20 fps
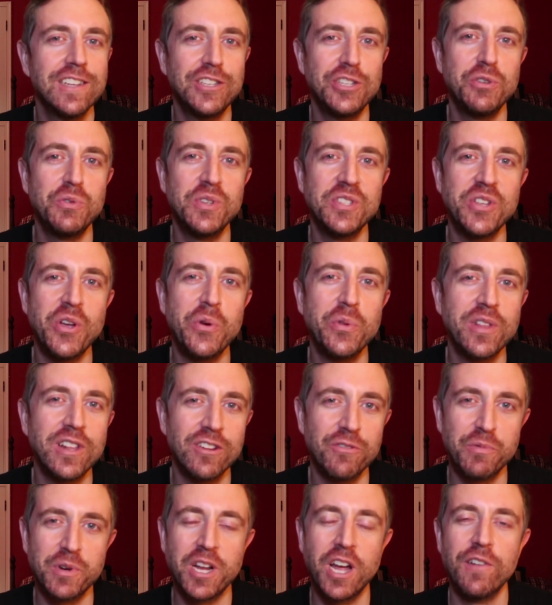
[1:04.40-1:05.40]
do his own
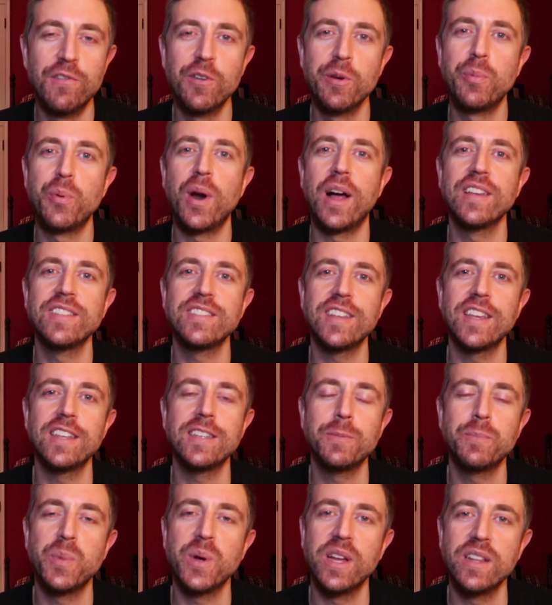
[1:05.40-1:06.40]
little recovery
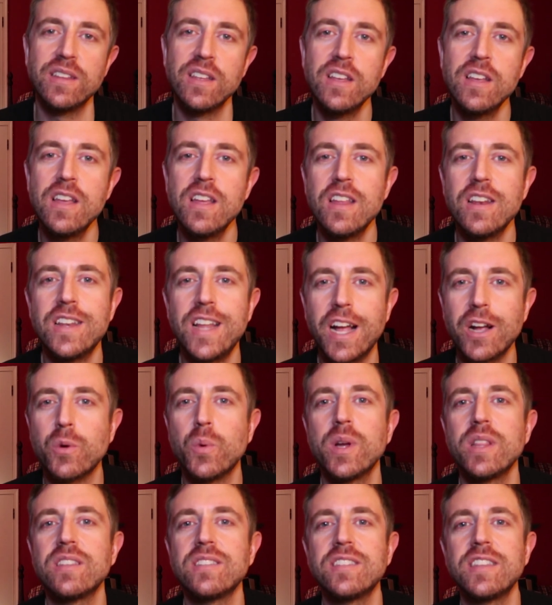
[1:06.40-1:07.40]
process, but not
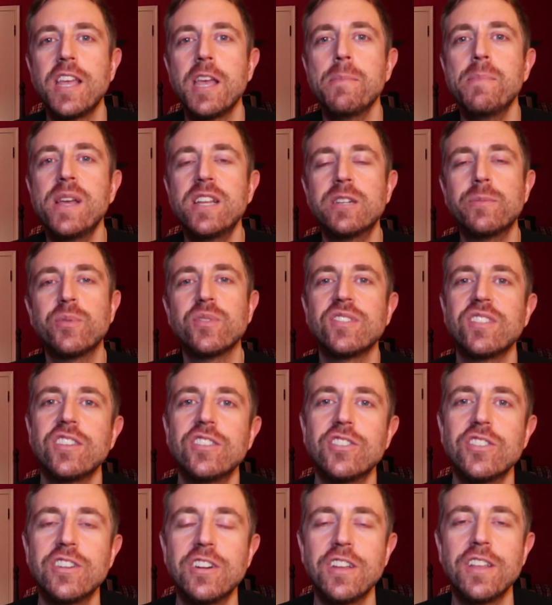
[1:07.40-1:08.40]
quite the same major
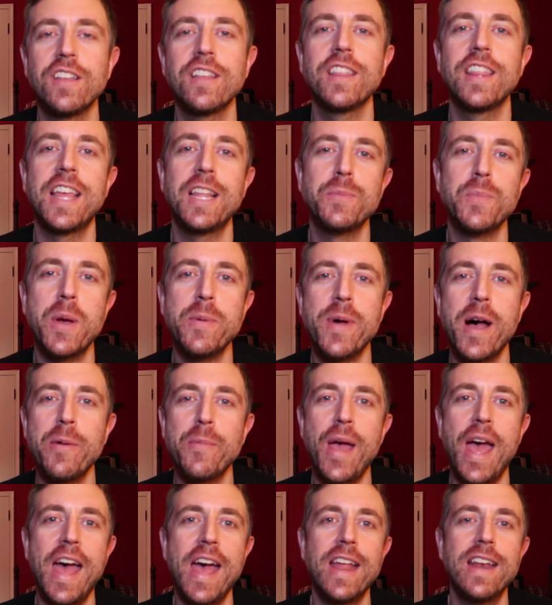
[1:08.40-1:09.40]
procedure that my
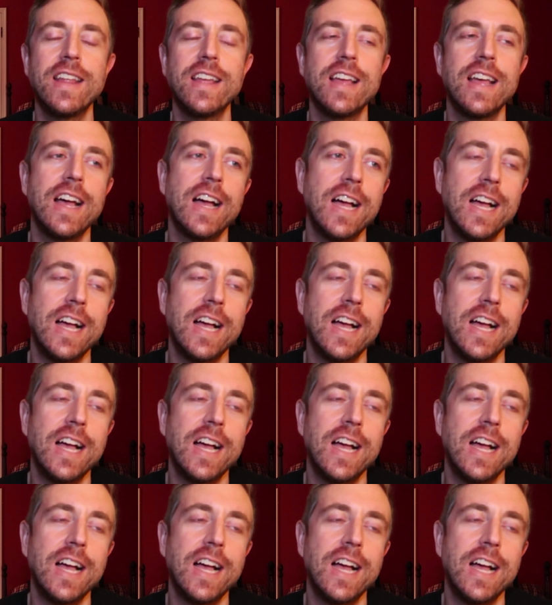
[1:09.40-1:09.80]
mom had.